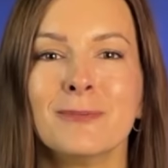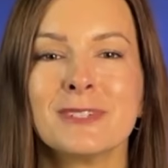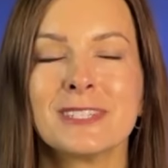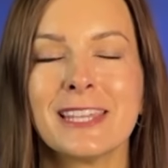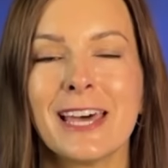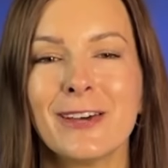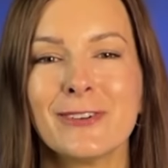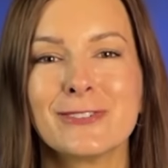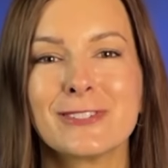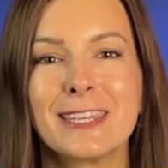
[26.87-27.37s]

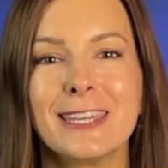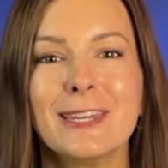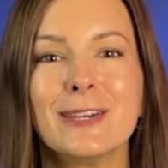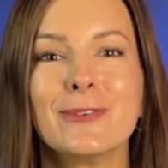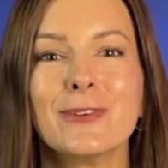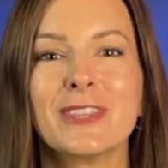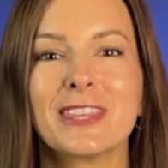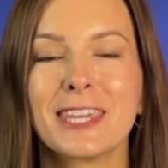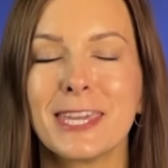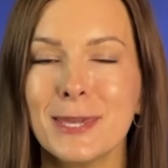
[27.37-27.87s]
Maslowski
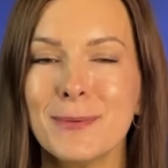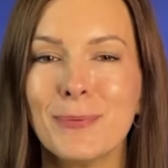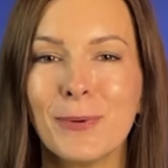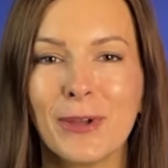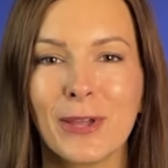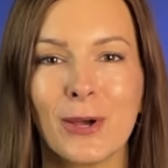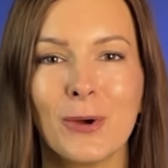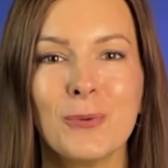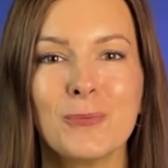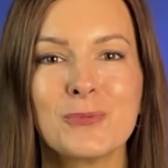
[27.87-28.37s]
with
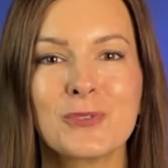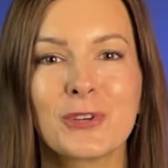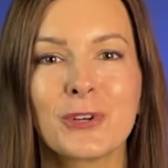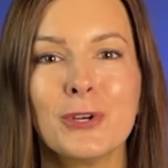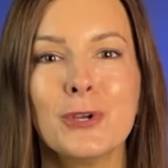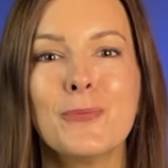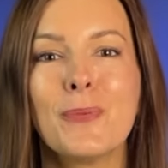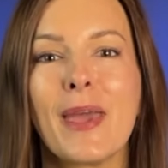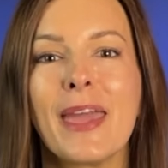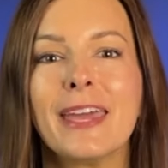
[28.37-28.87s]
KeyPoint Homes
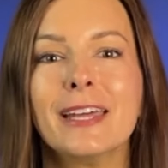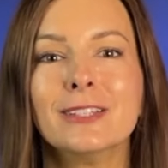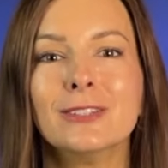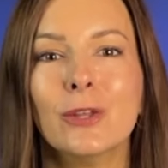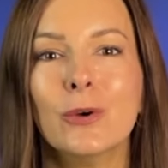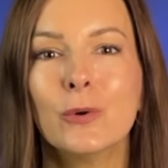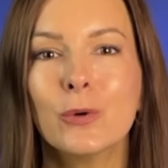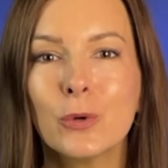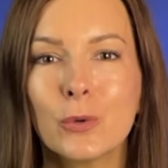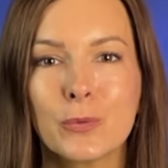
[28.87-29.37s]
Group, a
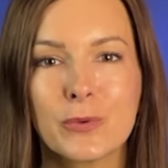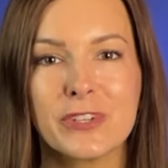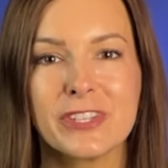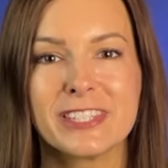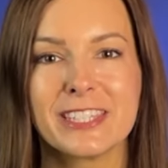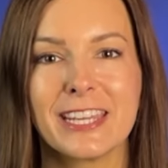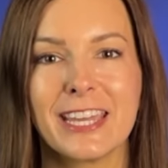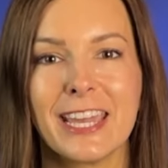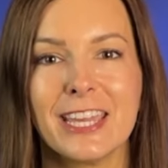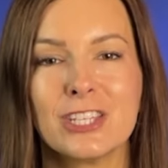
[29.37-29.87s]
local real
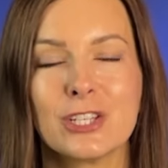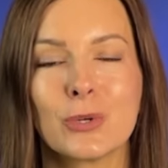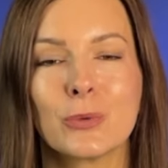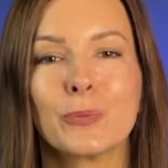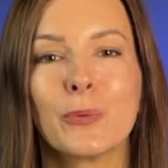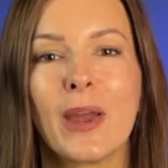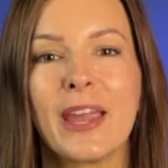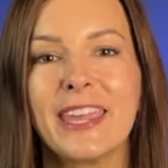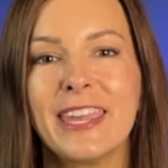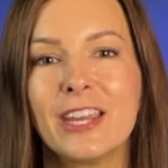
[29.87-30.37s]
estate agent
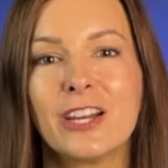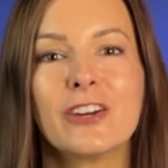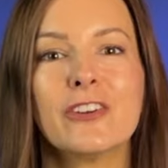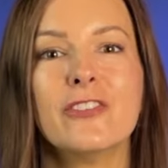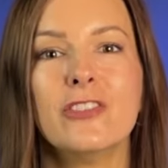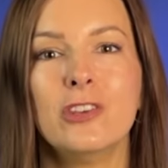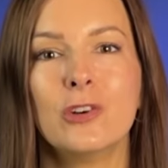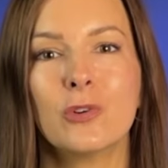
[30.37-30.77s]
right here in the